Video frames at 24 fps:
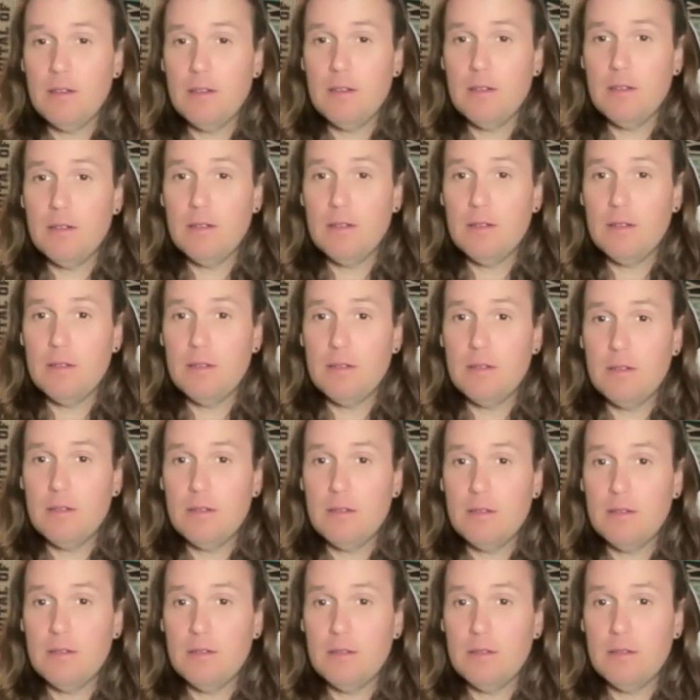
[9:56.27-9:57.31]

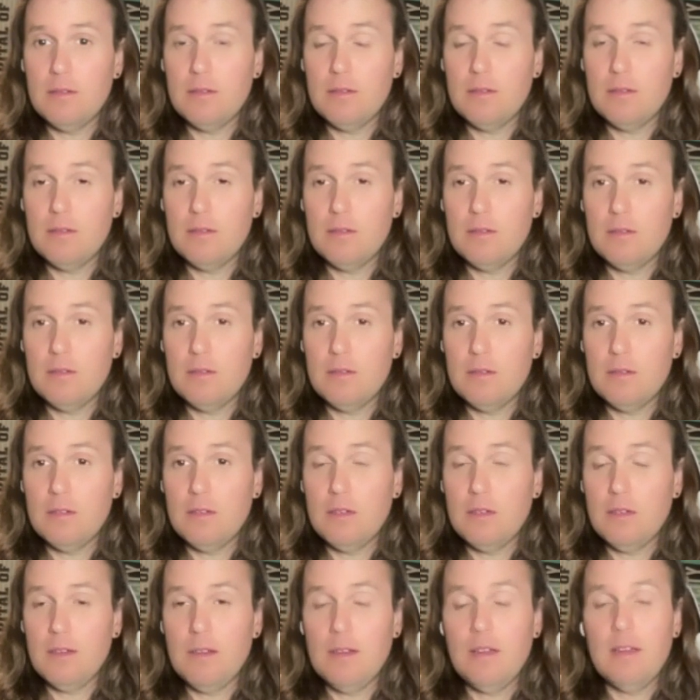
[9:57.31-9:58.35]

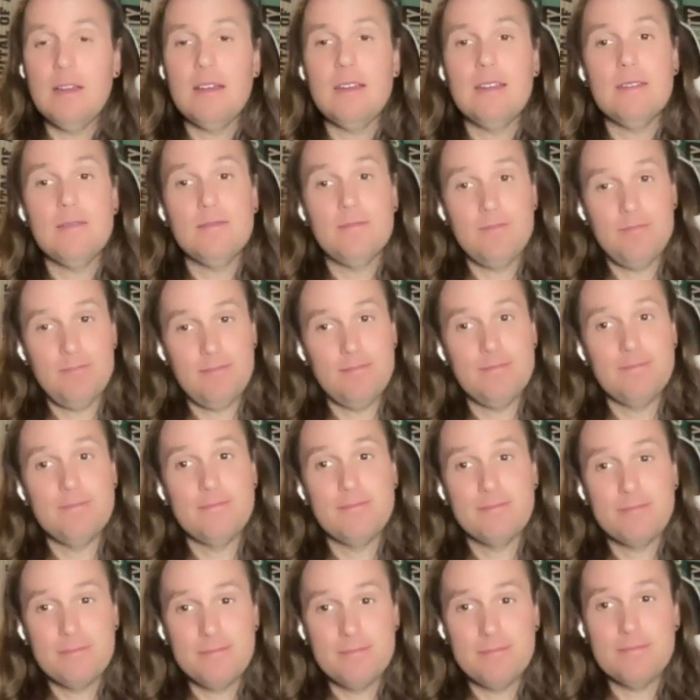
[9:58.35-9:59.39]

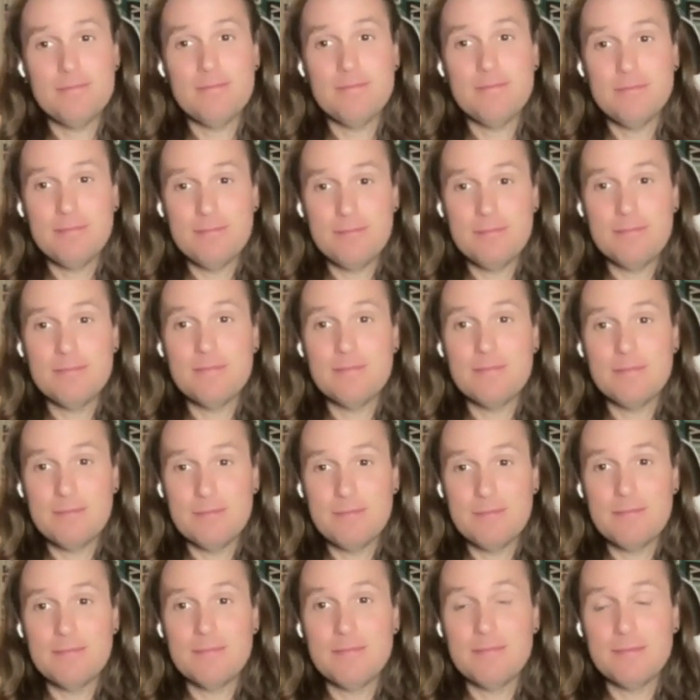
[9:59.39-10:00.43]

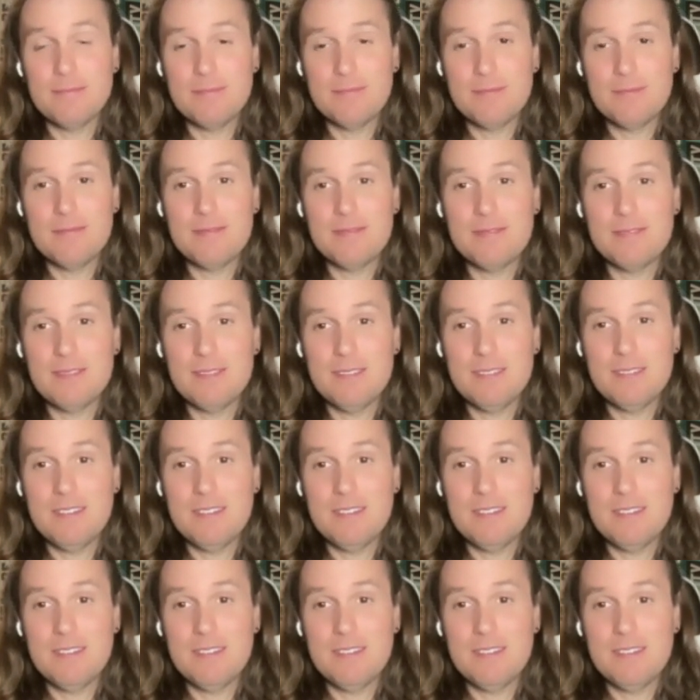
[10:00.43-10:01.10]
No words are spoken by the person on screen.